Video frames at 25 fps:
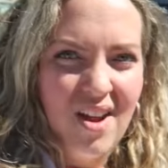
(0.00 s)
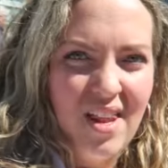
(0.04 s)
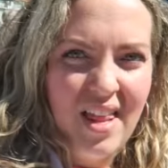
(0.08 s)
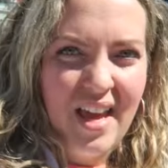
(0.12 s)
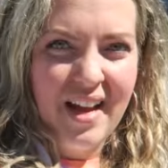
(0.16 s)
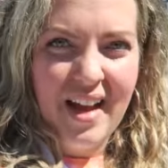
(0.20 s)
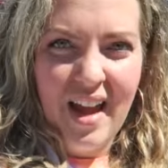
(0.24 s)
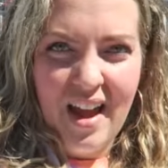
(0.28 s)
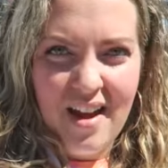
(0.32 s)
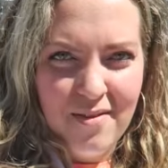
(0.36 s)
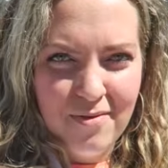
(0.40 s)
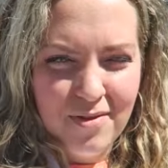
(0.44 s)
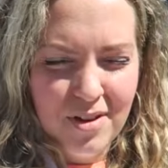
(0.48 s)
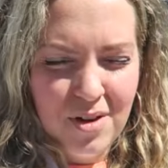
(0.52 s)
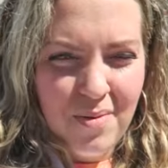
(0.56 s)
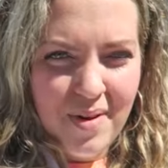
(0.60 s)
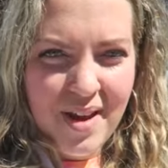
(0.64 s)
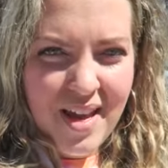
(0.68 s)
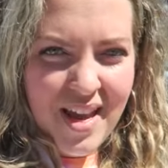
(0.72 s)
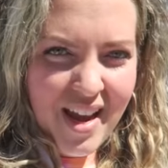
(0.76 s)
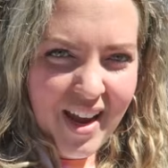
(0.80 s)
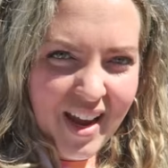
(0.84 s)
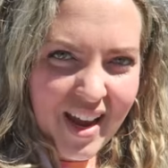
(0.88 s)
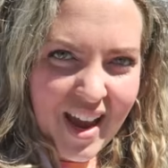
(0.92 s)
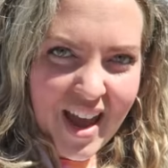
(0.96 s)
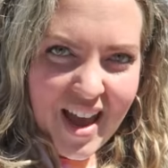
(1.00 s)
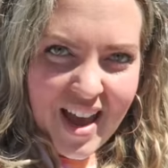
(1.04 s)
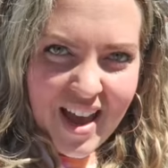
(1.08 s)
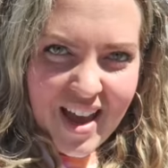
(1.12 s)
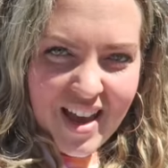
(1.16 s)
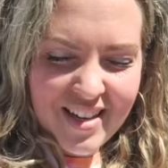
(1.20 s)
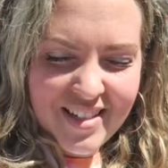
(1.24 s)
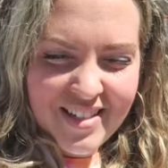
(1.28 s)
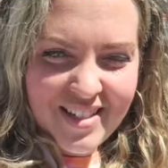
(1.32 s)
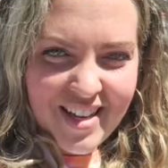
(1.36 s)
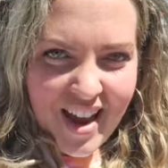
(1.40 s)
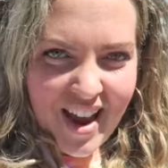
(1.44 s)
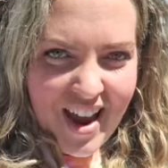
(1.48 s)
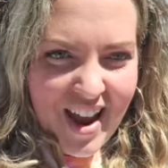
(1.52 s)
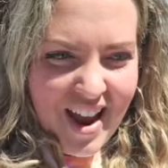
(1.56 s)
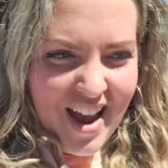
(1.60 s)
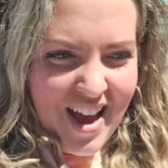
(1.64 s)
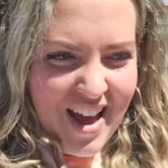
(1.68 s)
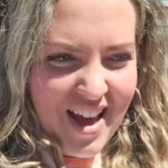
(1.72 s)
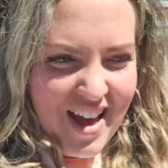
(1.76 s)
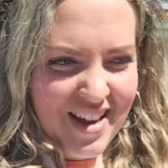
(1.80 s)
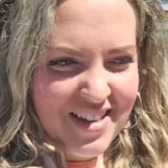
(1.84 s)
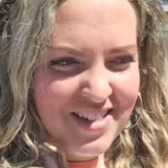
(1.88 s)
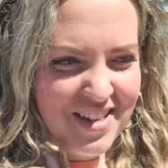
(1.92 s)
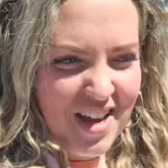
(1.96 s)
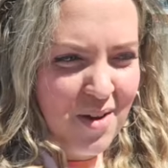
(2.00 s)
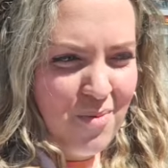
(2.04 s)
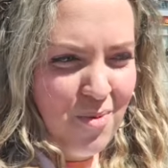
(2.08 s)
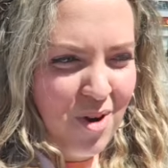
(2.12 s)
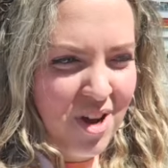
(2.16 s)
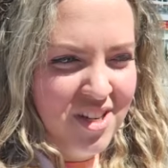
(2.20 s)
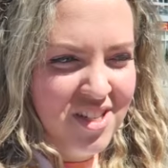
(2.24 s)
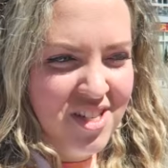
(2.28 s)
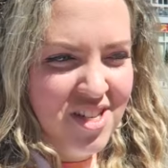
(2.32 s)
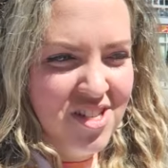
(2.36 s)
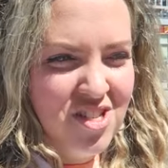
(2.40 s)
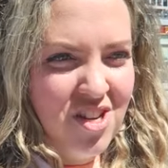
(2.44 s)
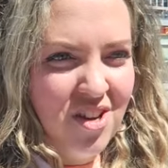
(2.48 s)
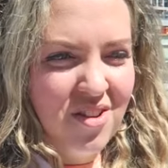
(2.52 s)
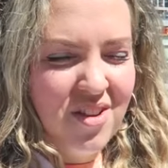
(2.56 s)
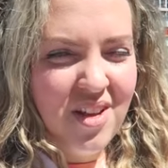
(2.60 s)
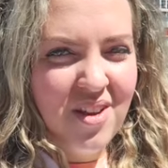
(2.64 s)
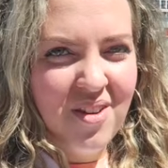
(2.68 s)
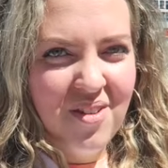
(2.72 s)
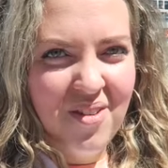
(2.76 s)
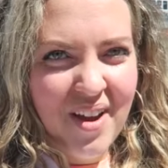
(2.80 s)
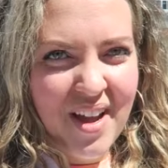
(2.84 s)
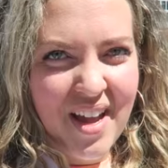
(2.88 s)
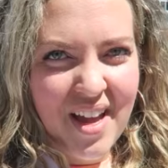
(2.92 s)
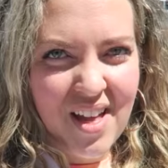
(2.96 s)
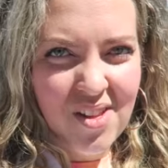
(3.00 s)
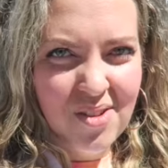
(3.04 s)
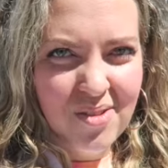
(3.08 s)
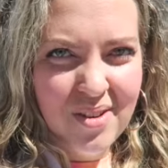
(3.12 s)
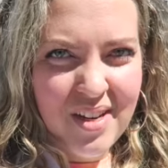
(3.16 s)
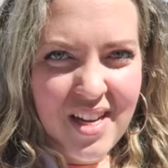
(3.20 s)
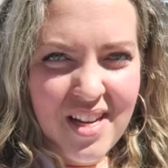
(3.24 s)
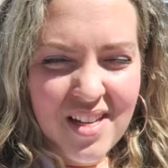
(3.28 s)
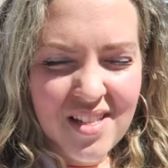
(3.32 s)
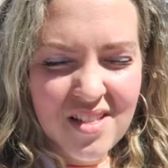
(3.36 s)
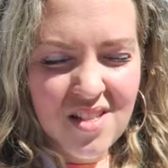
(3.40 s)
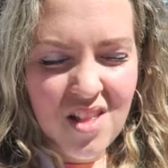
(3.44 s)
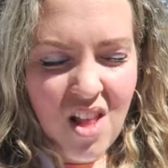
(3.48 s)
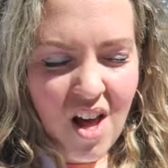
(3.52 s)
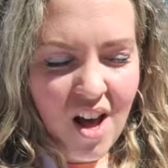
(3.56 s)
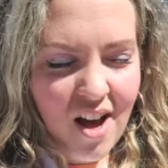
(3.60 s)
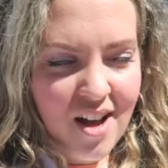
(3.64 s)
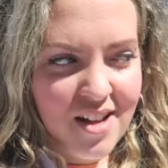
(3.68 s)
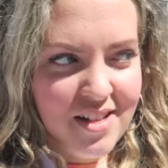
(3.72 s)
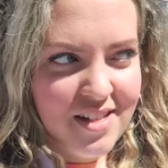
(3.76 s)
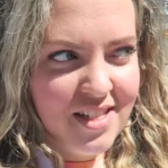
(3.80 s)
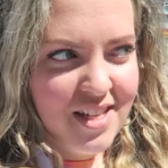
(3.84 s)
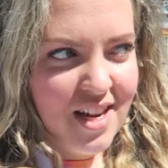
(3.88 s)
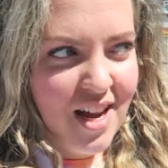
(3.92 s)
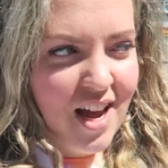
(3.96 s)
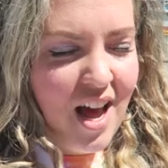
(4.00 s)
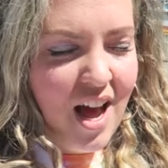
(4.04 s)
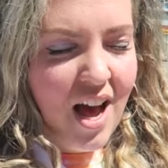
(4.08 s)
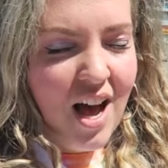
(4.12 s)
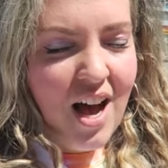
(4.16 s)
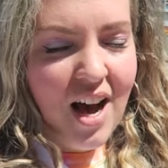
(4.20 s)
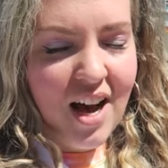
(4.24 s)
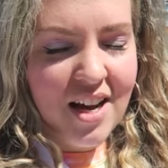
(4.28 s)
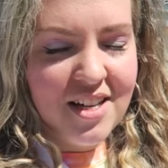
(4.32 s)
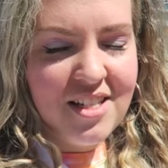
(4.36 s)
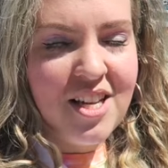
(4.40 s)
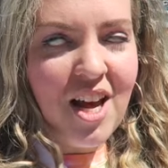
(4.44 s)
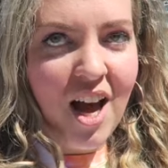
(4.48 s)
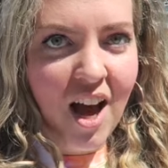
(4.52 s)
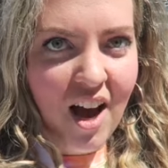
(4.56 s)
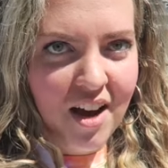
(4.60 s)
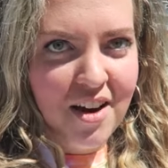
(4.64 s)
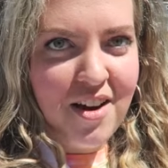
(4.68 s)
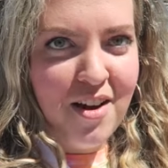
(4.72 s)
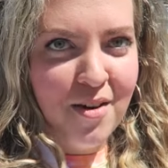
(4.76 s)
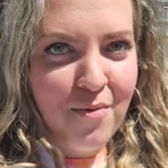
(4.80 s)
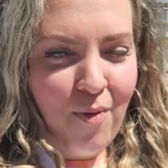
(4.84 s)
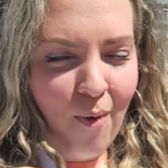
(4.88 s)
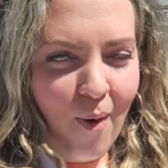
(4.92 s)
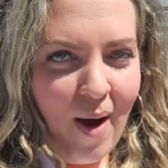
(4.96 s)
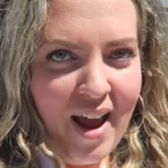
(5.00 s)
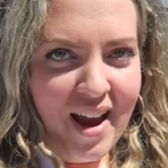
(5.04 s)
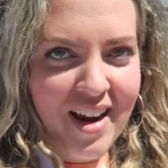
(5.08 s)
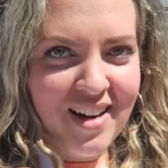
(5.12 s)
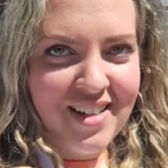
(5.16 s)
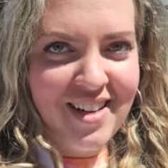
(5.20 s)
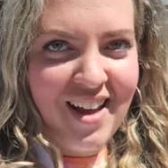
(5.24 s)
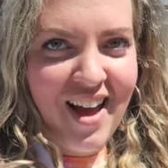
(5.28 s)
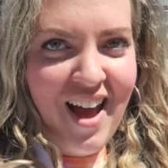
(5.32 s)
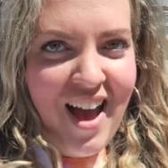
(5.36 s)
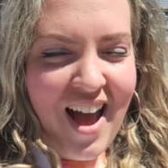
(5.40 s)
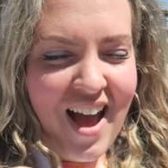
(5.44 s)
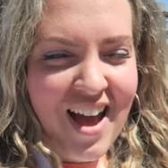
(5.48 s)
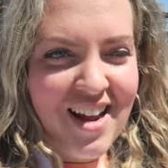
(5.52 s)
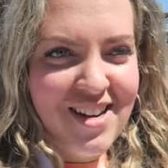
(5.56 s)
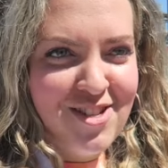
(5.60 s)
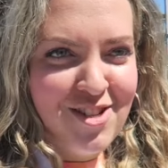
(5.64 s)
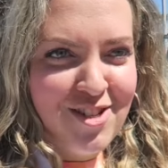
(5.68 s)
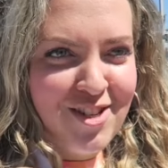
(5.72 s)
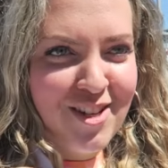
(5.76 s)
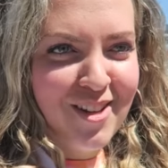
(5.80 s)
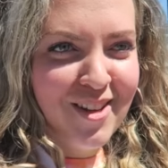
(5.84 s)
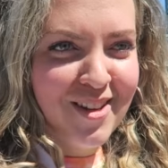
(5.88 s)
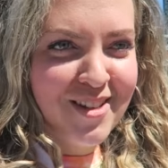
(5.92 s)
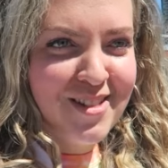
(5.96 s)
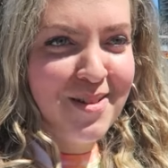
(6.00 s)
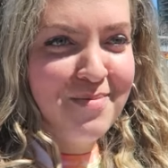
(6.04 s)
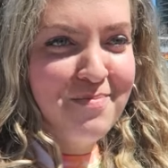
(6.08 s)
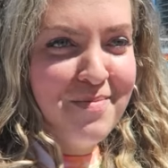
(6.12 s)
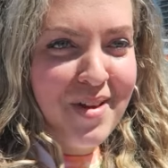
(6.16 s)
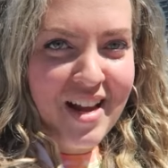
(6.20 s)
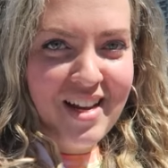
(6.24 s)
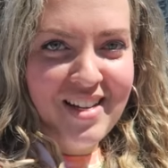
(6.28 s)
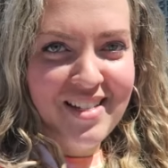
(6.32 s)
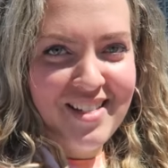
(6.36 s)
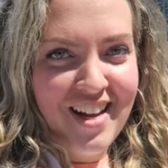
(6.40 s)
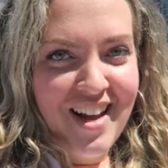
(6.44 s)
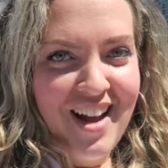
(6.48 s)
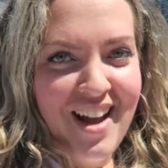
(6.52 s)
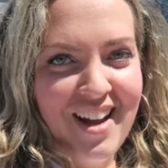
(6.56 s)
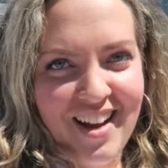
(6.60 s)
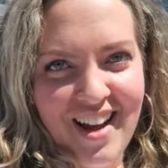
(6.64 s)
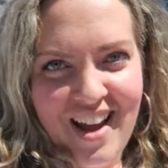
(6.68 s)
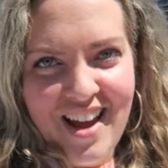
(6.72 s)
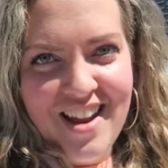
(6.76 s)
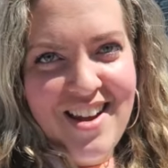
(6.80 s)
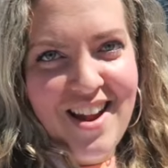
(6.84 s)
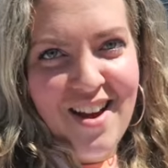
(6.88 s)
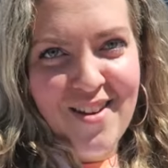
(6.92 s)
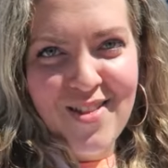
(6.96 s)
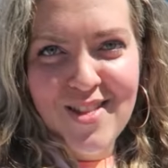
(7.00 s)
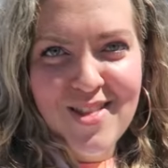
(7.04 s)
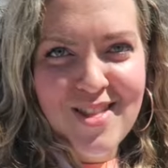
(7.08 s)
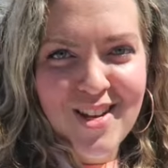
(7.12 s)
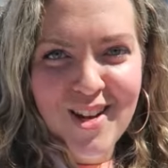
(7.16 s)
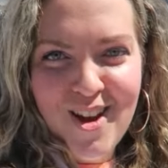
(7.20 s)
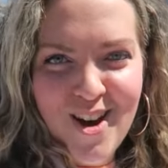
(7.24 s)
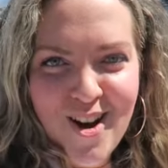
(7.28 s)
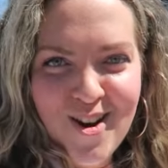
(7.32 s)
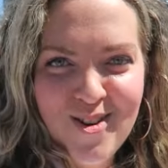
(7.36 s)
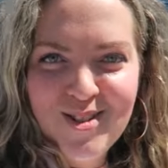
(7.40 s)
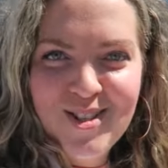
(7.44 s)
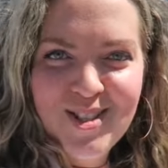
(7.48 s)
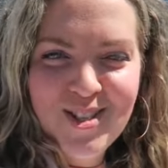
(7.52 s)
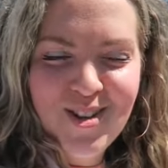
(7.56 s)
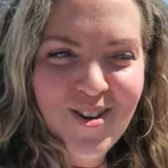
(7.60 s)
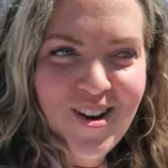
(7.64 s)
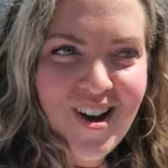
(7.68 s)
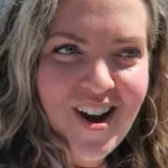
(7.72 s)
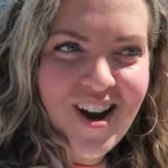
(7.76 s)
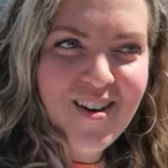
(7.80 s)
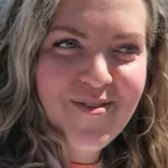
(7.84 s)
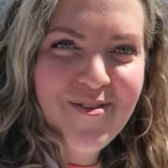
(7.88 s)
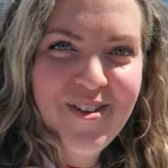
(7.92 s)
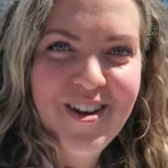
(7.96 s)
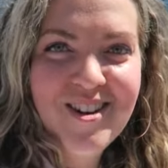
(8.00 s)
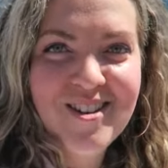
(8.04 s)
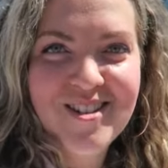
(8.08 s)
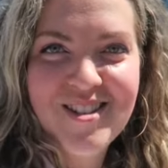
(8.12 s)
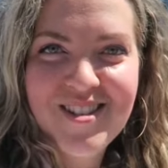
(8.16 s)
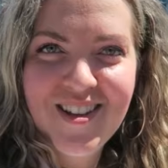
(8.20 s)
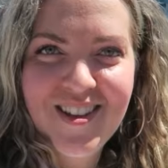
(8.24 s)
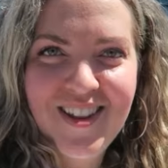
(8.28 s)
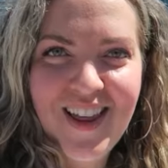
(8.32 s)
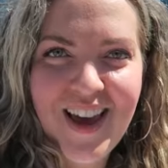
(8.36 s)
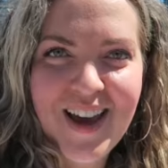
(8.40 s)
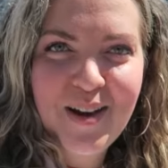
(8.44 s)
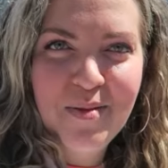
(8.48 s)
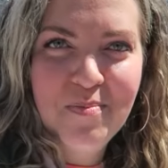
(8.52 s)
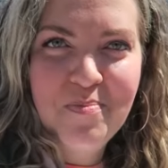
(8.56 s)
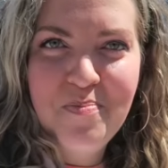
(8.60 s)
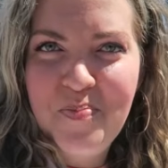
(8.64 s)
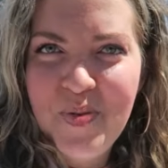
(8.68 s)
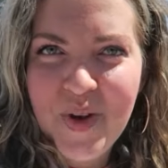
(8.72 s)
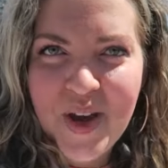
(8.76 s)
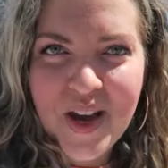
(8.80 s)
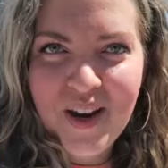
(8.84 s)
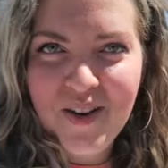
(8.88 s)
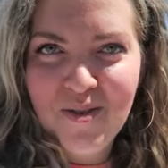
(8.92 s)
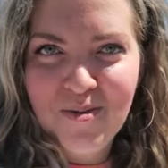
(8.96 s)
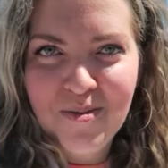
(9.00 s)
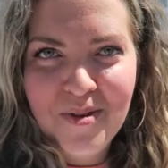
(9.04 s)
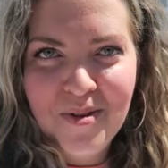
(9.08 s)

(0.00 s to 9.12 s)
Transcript: are like every weekend and I wanted to show you Hillary has lost a ton of weight and she looks amazing. And now that the coats are off, here's the like big